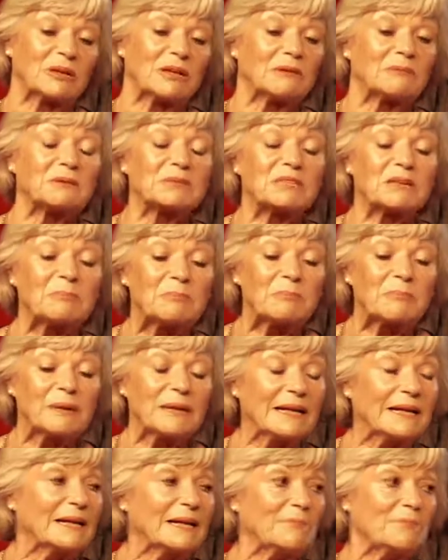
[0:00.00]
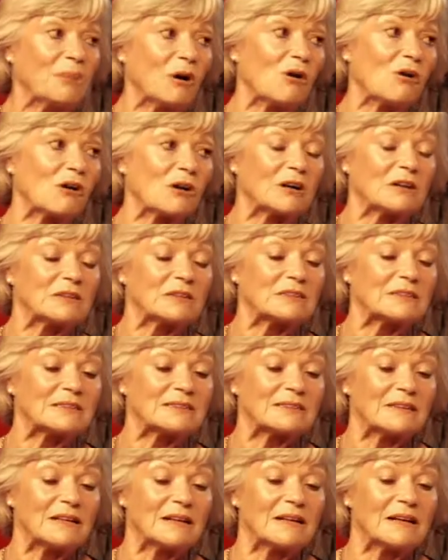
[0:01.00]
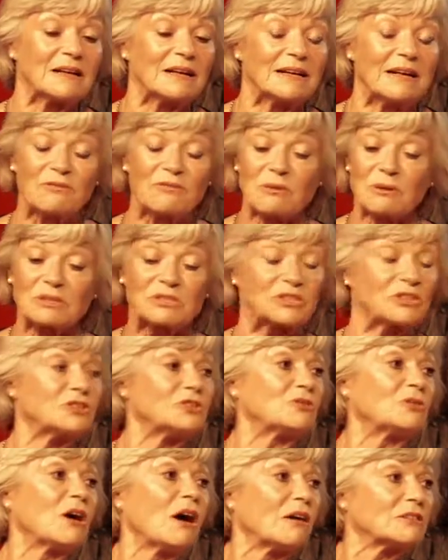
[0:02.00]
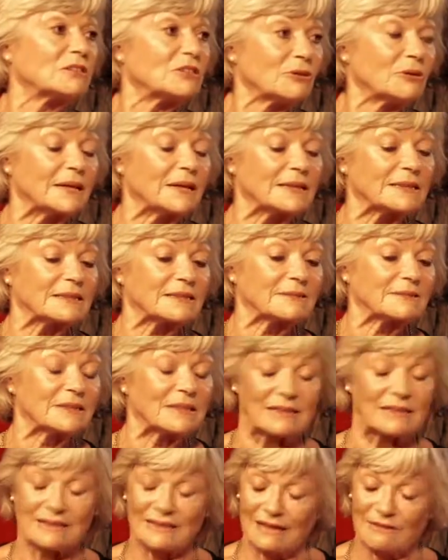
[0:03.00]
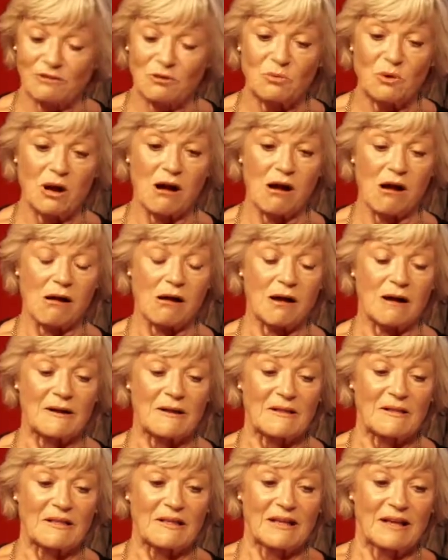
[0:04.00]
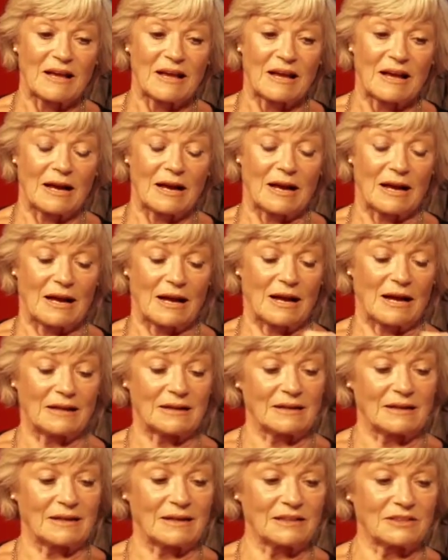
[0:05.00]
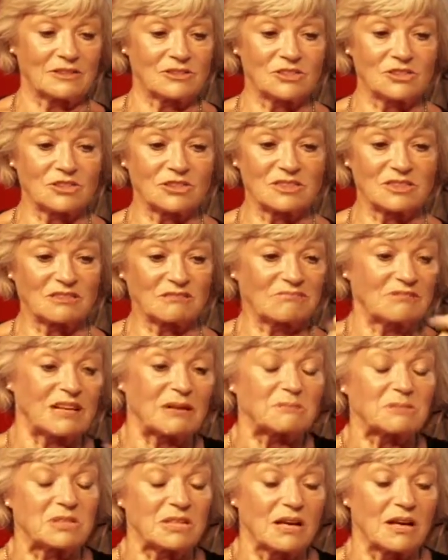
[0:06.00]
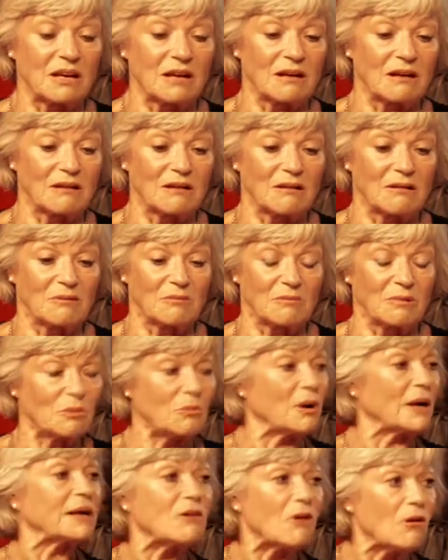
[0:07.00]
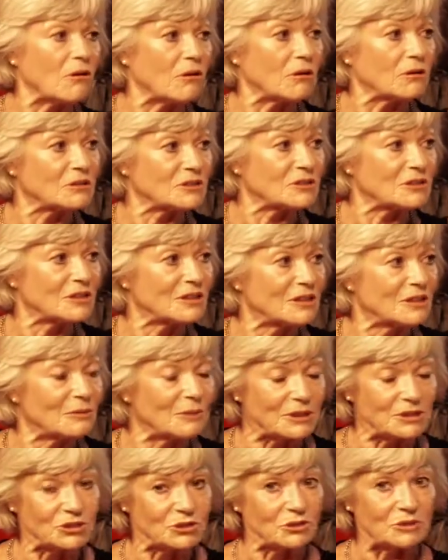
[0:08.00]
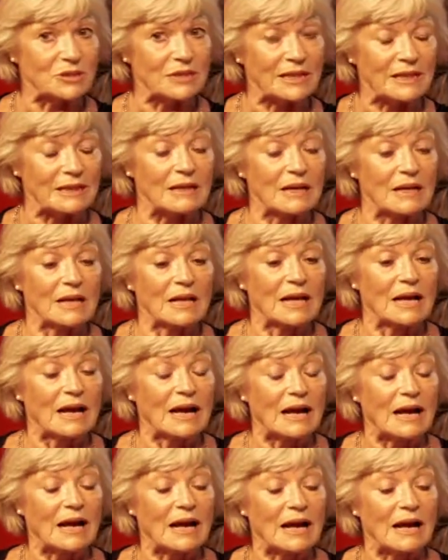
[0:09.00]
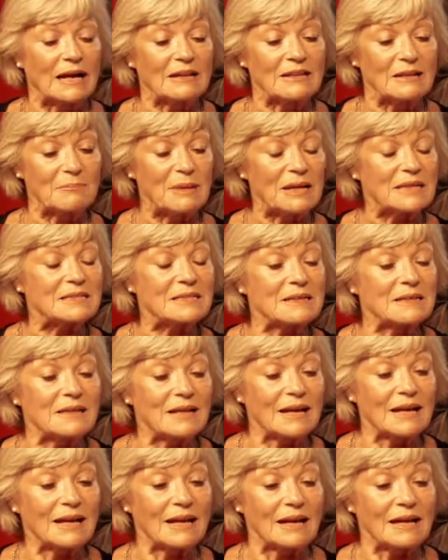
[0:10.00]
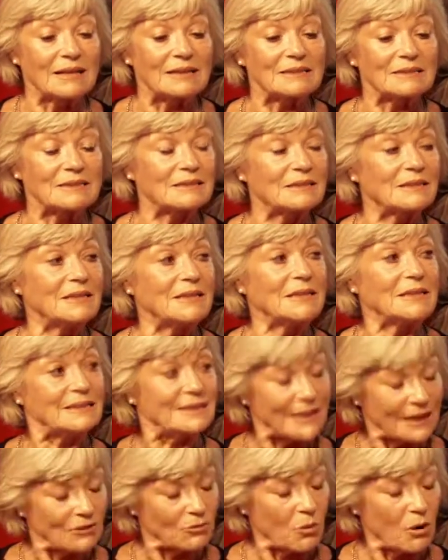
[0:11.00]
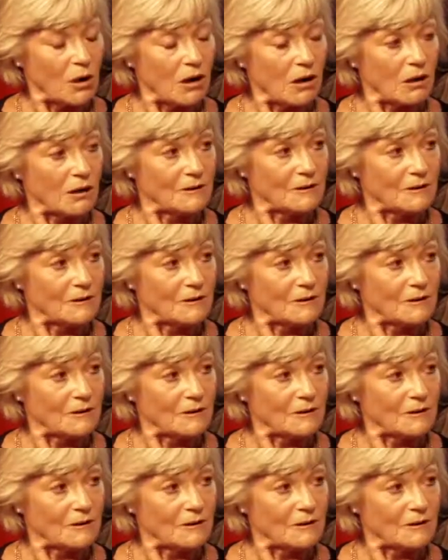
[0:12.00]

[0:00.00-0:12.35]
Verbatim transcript: It was completely bonkers, and everyone said you can't do it, it'll never work. And I just kept saying, well, why not? Why shouldn't it? And the amazing thing is, it did work.